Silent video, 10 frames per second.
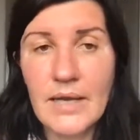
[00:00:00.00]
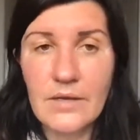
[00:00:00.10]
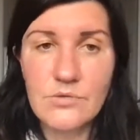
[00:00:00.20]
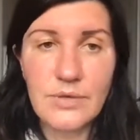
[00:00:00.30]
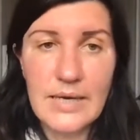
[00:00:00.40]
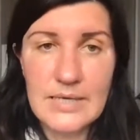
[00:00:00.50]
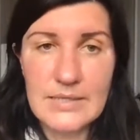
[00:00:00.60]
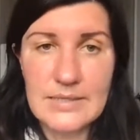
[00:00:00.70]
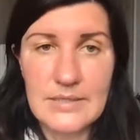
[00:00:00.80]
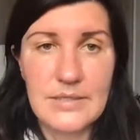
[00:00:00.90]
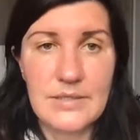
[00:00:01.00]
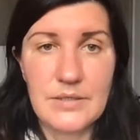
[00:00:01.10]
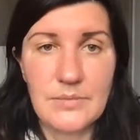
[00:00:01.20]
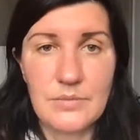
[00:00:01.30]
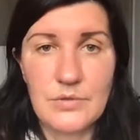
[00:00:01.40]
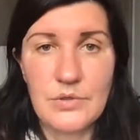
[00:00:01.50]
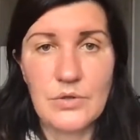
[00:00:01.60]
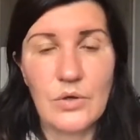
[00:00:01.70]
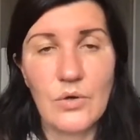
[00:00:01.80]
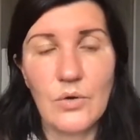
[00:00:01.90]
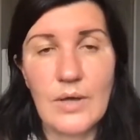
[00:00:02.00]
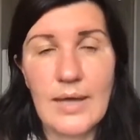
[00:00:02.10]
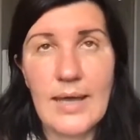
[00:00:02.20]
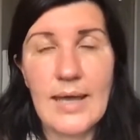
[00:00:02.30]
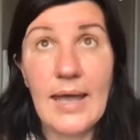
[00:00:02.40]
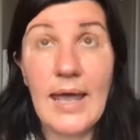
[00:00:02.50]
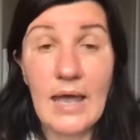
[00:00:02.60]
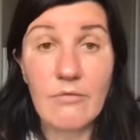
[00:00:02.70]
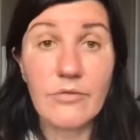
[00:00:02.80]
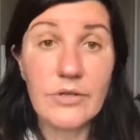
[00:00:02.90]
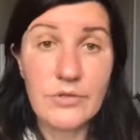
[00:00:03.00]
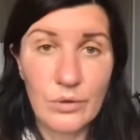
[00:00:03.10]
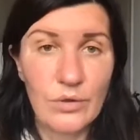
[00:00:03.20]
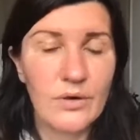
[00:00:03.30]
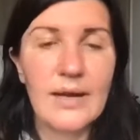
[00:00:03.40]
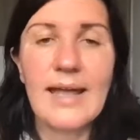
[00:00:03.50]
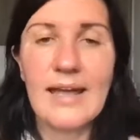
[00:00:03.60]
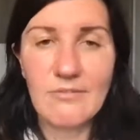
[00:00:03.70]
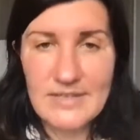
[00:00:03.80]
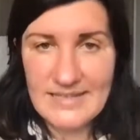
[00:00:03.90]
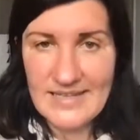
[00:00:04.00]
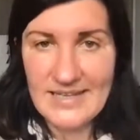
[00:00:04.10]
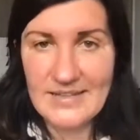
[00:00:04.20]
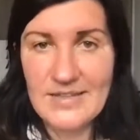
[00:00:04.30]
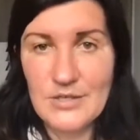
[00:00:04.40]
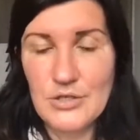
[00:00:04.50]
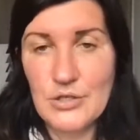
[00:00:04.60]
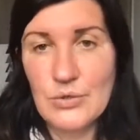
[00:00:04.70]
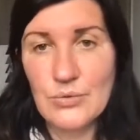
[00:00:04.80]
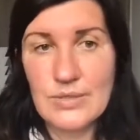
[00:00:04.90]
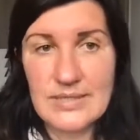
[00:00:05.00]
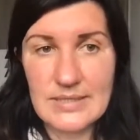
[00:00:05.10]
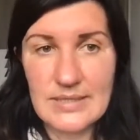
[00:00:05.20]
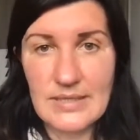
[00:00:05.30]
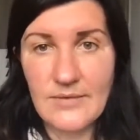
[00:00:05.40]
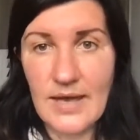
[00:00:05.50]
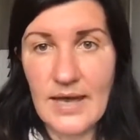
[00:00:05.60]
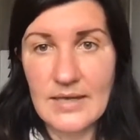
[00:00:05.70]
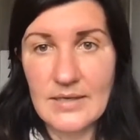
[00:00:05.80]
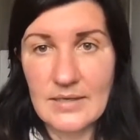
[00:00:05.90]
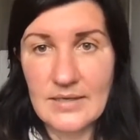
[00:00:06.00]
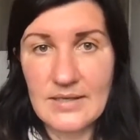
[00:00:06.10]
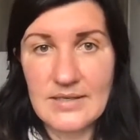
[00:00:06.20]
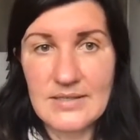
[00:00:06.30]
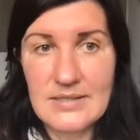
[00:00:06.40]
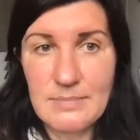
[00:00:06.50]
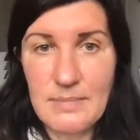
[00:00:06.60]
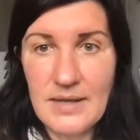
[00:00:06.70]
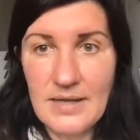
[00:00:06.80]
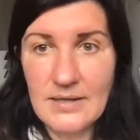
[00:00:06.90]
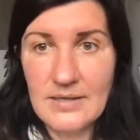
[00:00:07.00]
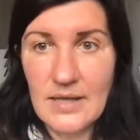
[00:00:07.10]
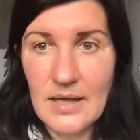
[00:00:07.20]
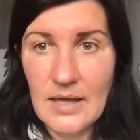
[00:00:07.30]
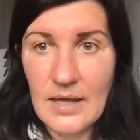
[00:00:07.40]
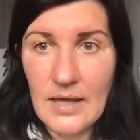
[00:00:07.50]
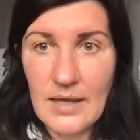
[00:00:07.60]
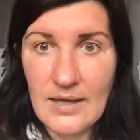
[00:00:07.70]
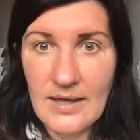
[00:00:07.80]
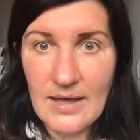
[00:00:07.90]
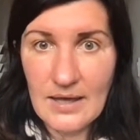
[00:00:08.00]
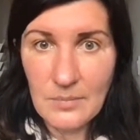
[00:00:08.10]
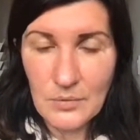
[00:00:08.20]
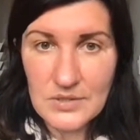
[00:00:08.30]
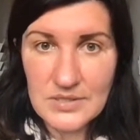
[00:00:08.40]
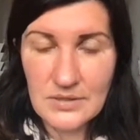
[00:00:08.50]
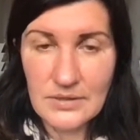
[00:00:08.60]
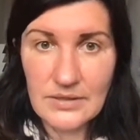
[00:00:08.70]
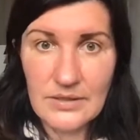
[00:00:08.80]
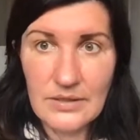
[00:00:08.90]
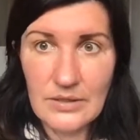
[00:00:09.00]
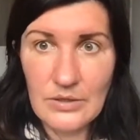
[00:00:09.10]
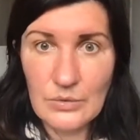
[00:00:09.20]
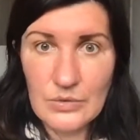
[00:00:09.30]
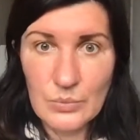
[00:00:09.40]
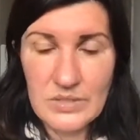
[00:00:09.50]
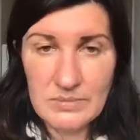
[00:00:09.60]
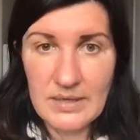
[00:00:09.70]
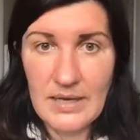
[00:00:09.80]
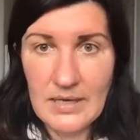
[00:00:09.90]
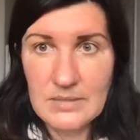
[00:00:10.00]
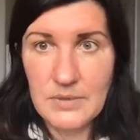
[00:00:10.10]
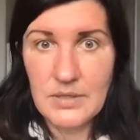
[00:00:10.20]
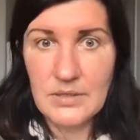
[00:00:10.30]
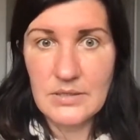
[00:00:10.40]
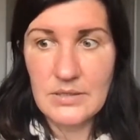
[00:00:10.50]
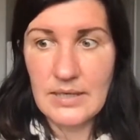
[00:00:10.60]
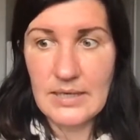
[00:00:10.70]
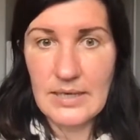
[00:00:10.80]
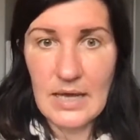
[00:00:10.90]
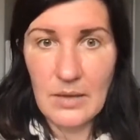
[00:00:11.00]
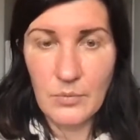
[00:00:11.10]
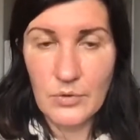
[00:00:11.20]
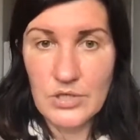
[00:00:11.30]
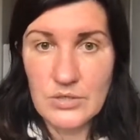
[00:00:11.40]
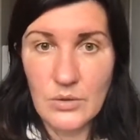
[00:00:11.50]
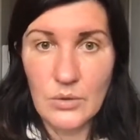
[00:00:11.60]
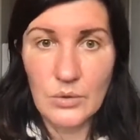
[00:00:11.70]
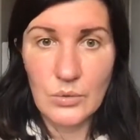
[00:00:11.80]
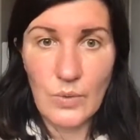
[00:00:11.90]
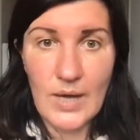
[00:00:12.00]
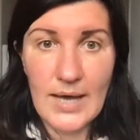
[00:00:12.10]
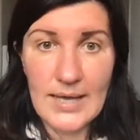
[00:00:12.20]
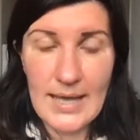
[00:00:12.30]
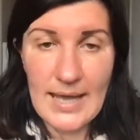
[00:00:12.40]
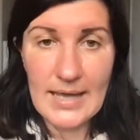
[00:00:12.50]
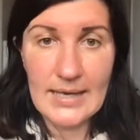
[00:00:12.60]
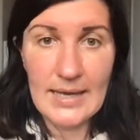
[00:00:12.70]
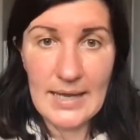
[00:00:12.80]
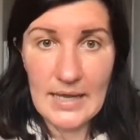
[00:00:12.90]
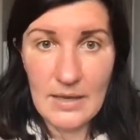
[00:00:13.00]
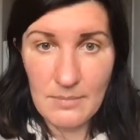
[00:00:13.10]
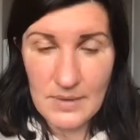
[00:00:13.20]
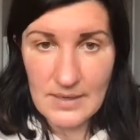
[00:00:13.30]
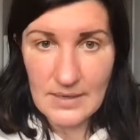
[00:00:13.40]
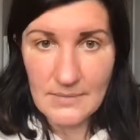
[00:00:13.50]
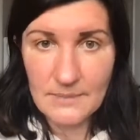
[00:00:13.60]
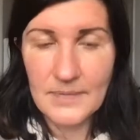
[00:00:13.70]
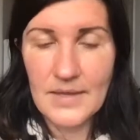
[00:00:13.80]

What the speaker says: a tracking system to know every dollar, every cent that you receive and spend. I personally use with my husband an app which is called YNAB,